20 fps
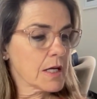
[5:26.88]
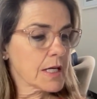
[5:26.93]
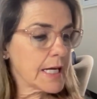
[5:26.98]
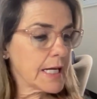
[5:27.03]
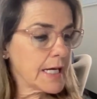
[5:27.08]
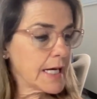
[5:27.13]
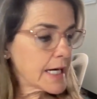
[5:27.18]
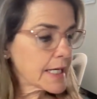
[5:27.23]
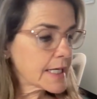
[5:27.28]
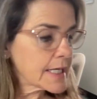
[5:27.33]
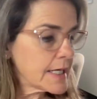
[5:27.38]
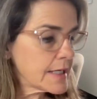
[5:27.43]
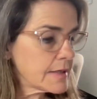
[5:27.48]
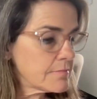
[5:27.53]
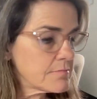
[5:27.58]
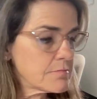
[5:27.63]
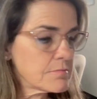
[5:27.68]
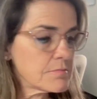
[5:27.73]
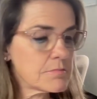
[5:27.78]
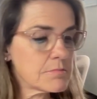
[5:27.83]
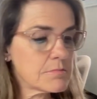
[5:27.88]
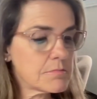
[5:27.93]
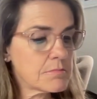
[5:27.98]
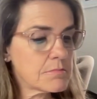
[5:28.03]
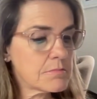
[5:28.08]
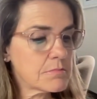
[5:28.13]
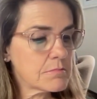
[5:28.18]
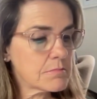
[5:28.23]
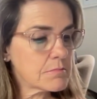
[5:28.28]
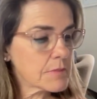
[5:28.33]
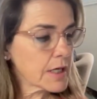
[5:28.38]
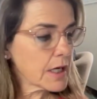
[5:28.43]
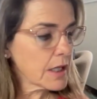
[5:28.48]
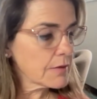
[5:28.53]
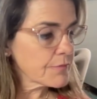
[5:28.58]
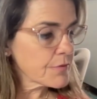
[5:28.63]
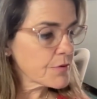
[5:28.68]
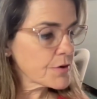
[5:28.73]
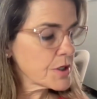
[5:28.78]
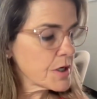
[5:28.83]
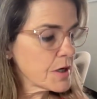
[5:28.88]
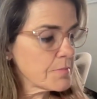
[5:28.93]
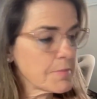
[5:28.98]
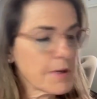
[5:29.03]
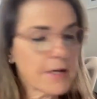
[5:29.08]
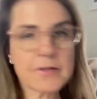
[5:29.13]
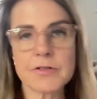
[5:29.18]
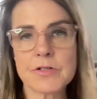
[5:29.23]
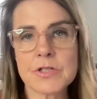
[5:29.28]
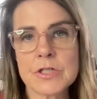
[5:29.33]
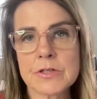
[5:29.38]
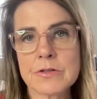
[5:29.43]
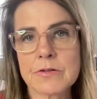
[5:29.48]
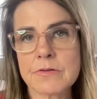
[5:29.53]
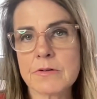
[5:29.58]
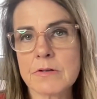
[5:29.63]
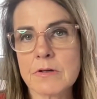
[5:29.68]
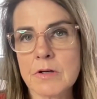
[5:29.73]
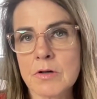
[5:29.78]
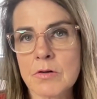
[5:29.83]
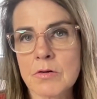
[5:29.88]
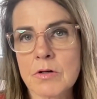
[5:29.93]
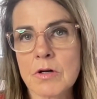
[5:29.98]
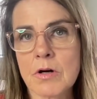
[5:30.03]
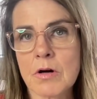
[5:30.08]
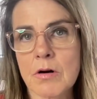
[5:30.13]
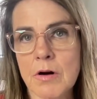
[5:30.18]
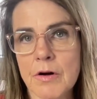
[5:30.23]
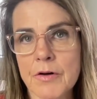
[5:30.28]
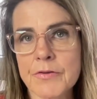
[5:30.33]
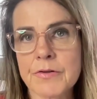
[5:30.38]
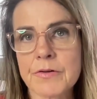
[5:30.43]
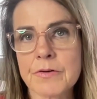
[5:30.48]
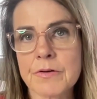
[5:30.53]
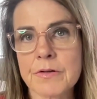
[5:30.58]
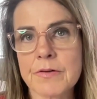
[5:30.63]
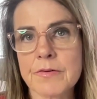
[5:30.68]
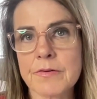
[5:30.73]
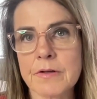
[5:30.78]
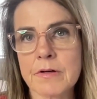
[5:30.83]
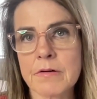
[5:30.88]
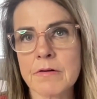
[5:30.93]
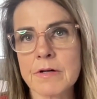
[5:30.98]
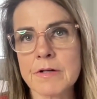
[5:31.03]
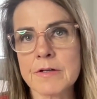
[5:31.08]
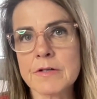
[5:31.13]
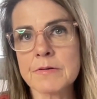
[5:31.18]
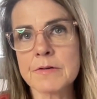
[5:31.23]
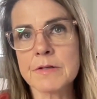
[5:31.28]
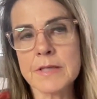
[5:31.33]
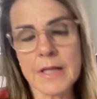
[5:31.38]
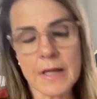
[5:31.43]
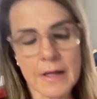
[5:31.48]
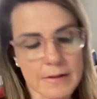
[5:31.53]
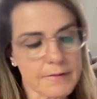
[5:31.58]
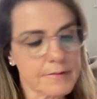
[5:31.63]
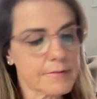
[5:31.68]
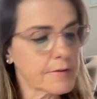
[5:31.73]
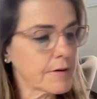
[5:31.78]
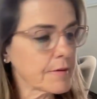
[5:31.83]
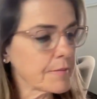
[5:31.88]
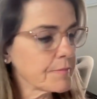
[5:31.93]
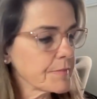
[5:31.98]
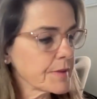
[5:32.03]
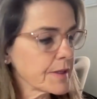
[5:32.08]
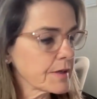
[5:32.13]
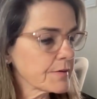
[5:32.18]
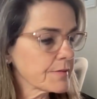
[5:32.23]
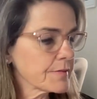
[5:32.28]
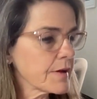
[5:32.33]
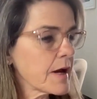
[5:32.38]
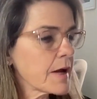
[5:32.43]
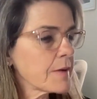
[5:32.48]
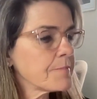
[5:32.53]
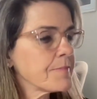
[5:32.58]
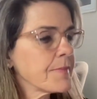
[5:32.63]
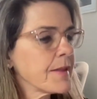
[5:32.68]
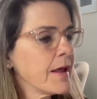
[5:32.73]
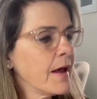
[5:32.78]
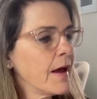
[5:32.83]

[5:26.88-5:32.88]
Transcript: Connecticut, California, Massachusetts, and New York are also considering doing that. So there's that.